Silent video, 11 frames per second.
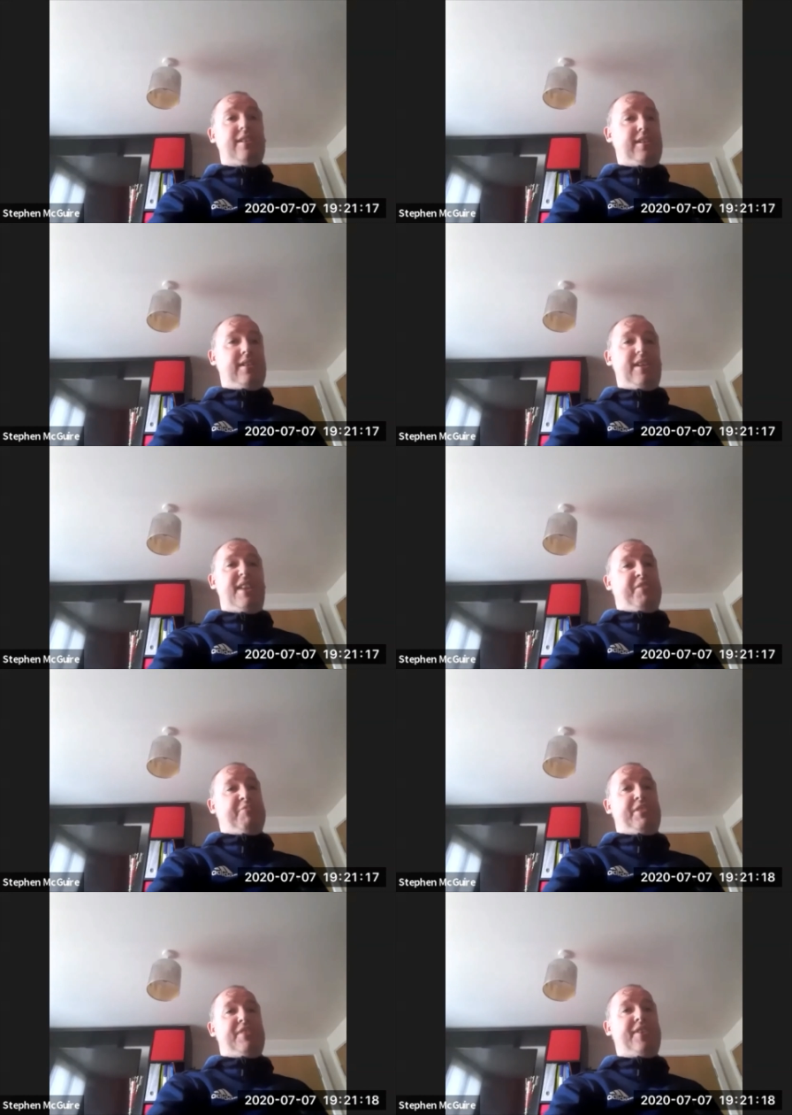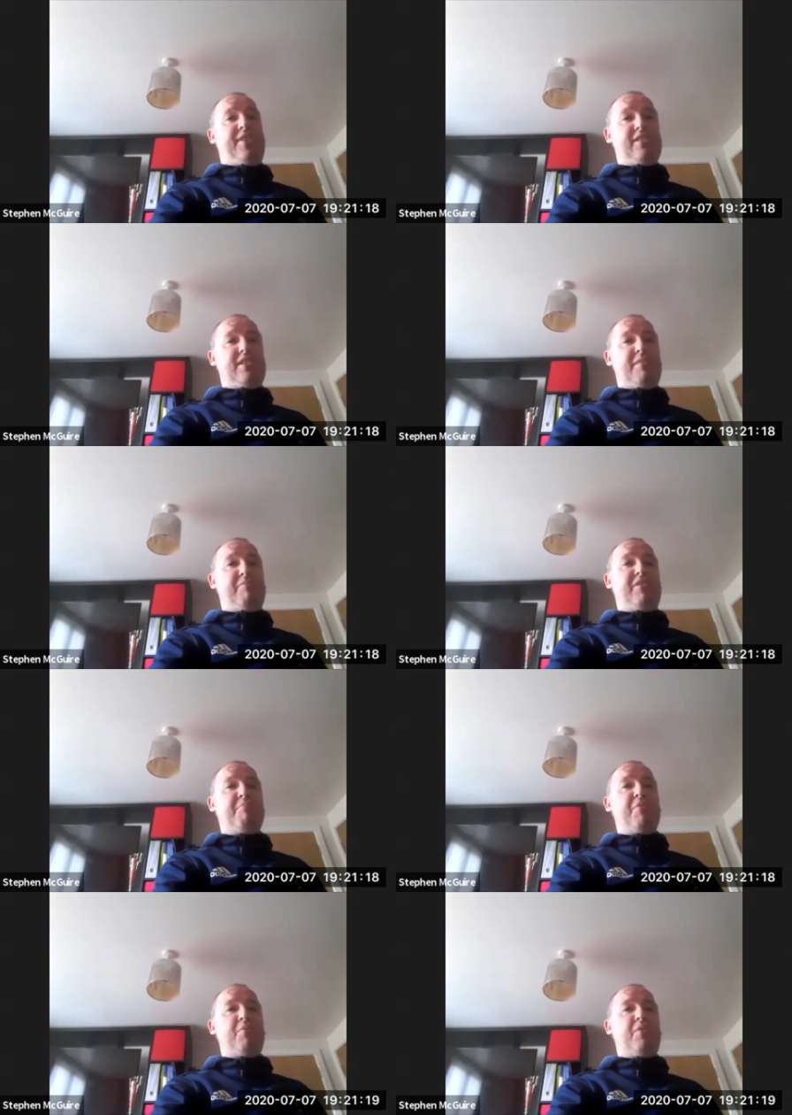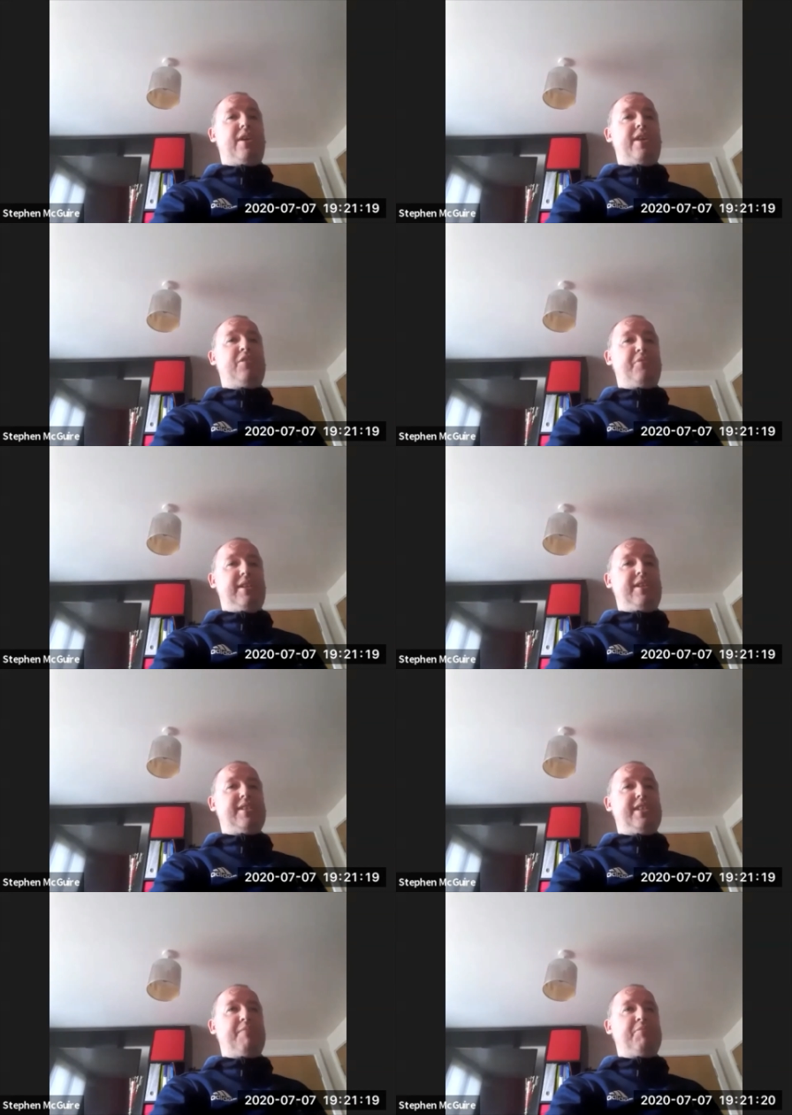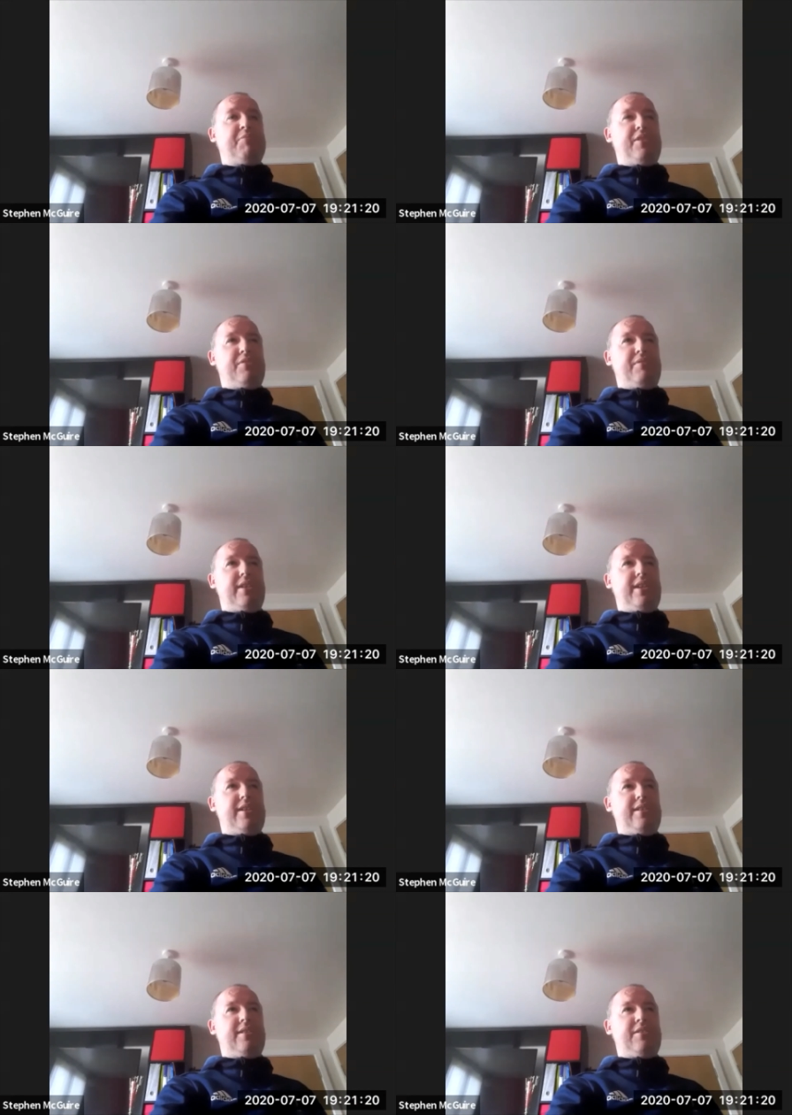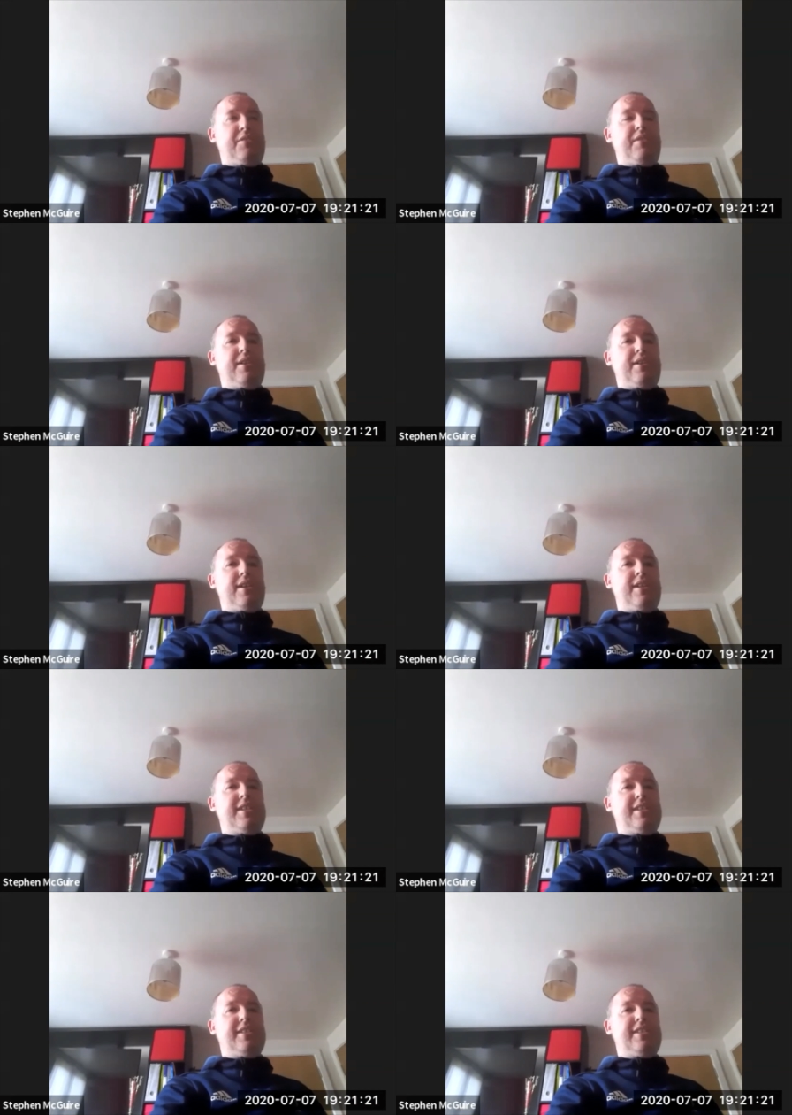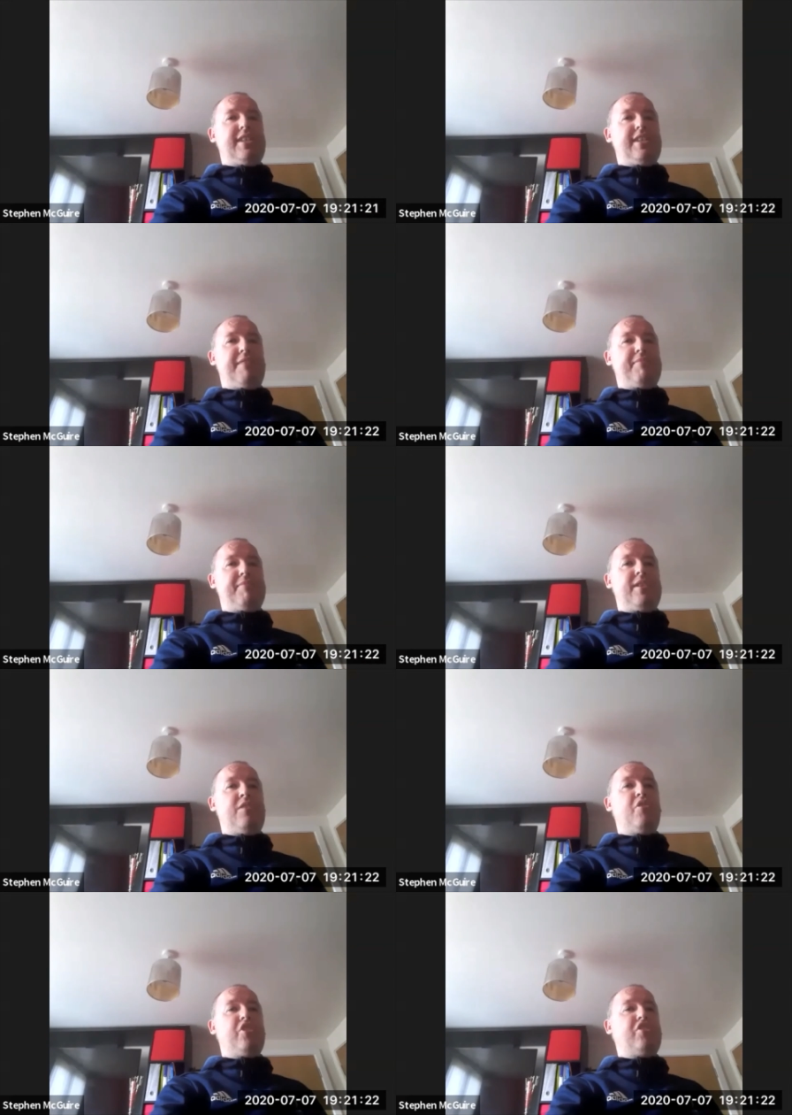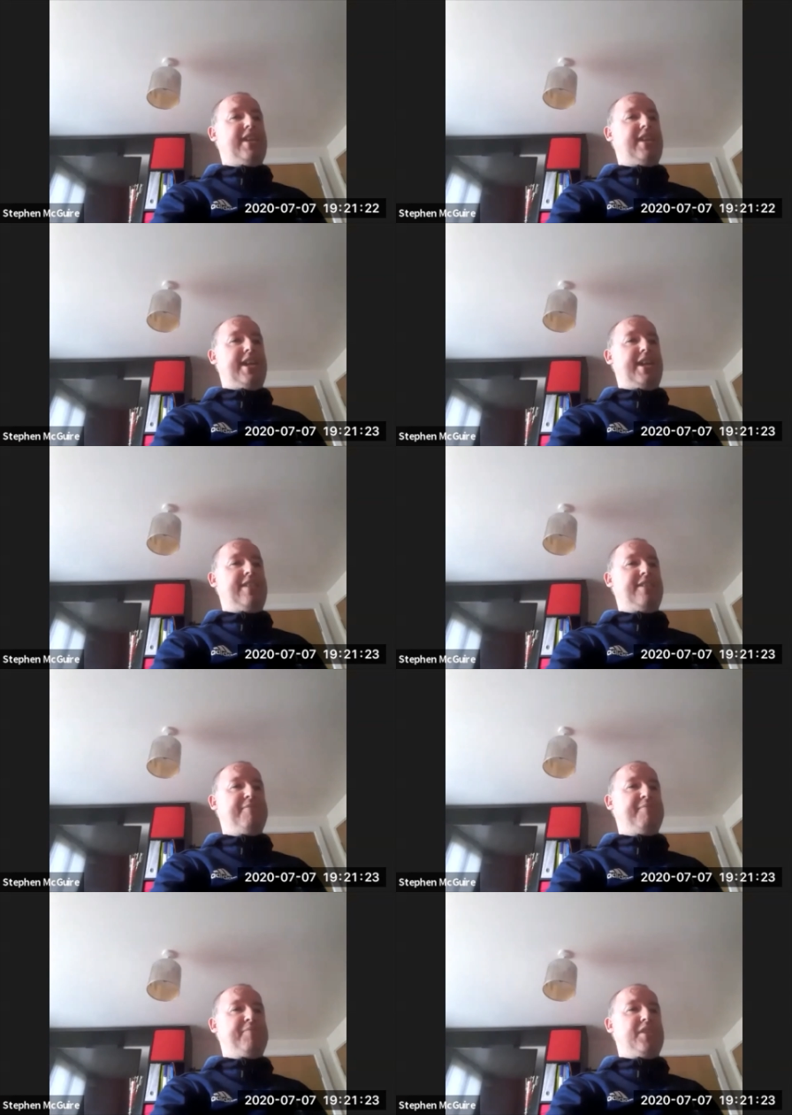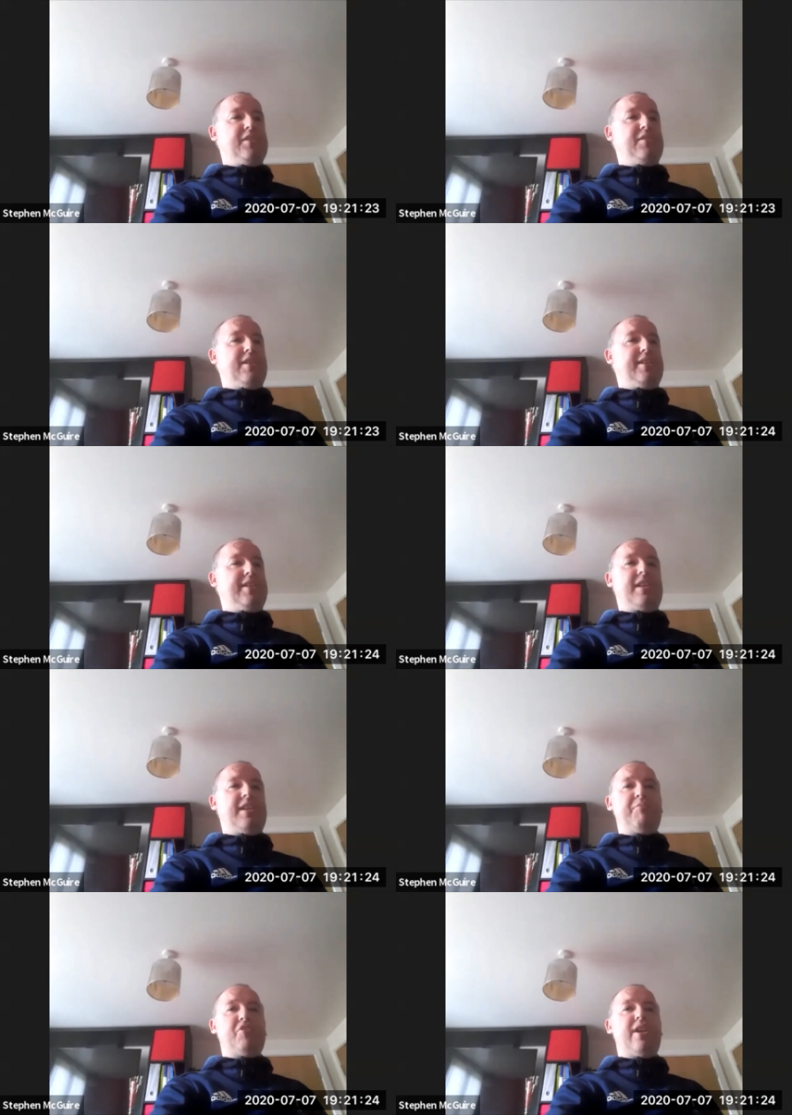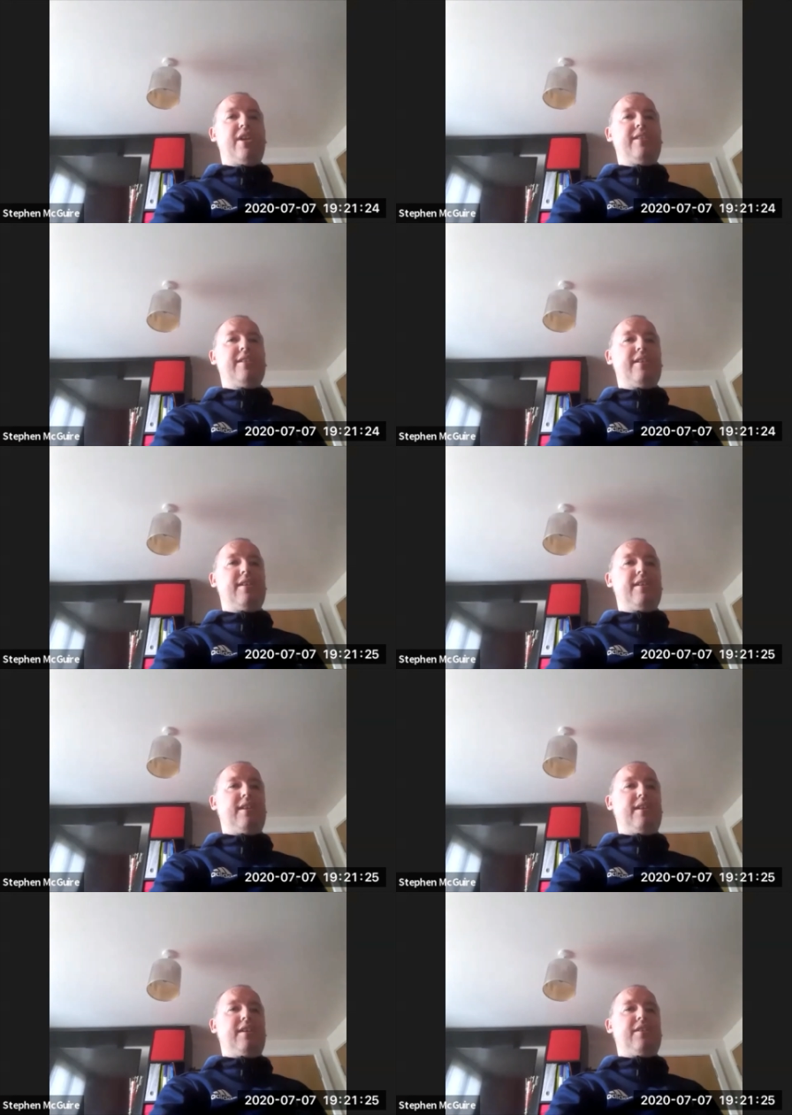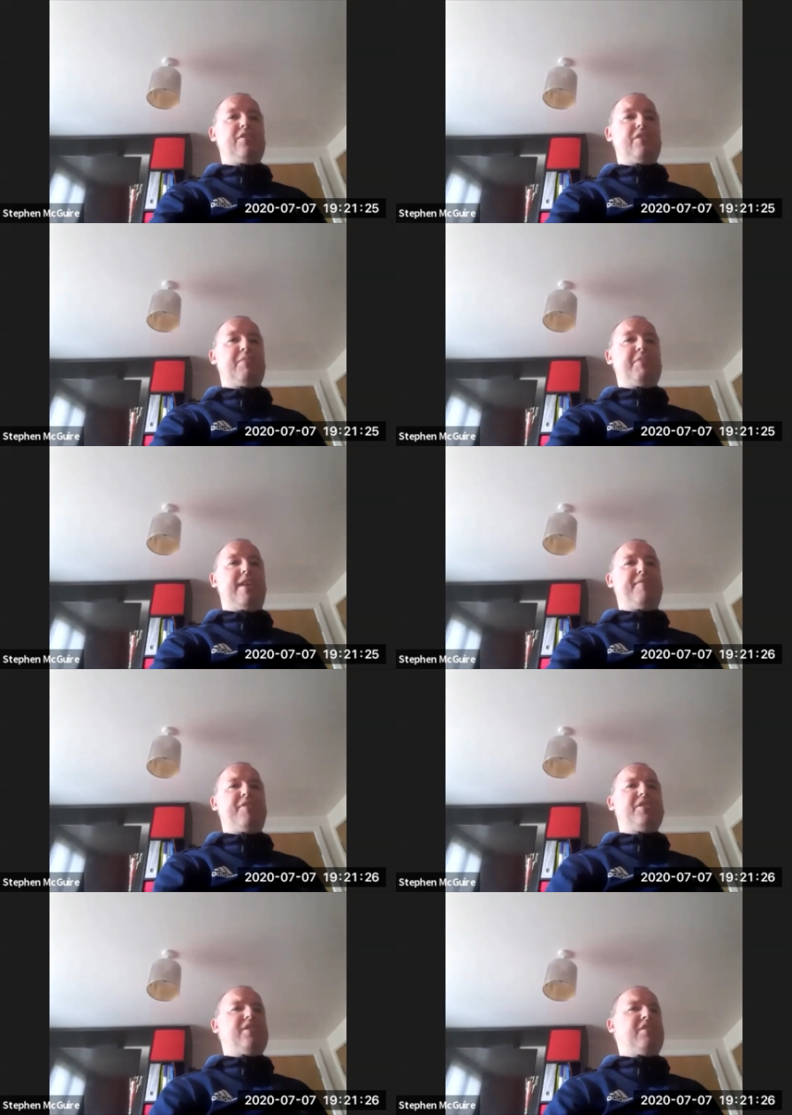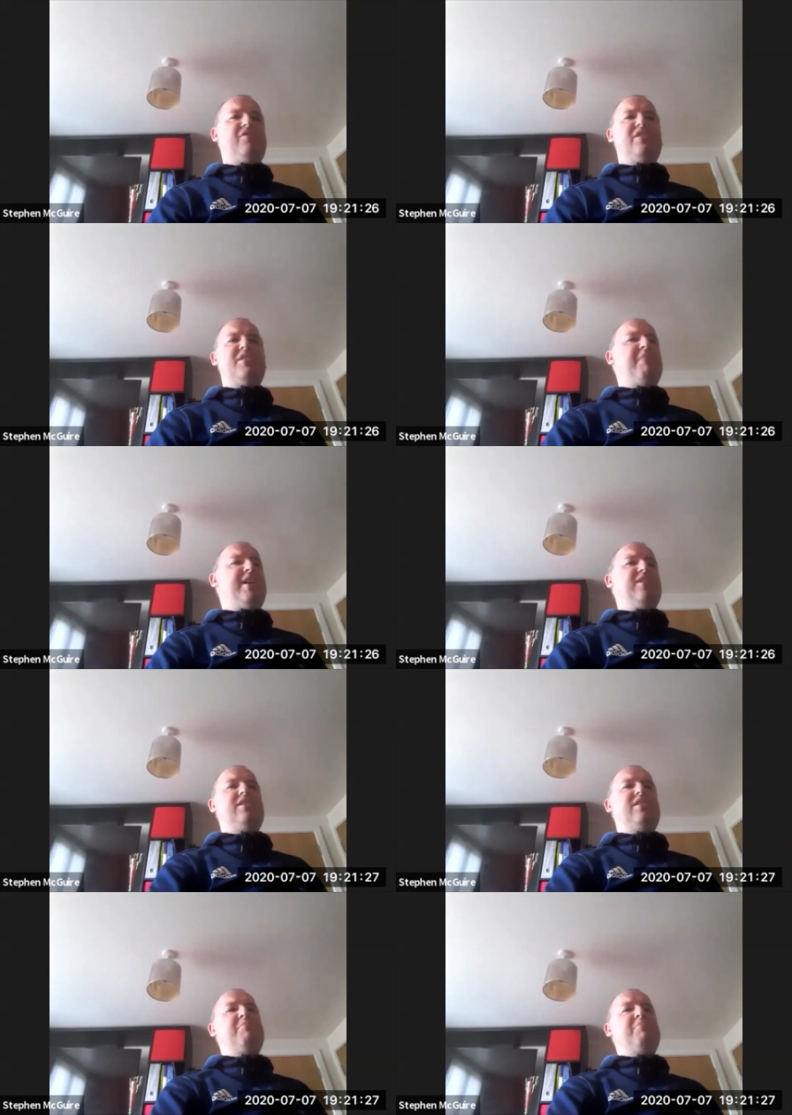Everybody fails at something, but what I don't accept, what I don't like doing is accepting not trying again. So I like to keep trying. So, I mean, I've lost hundreds of matches.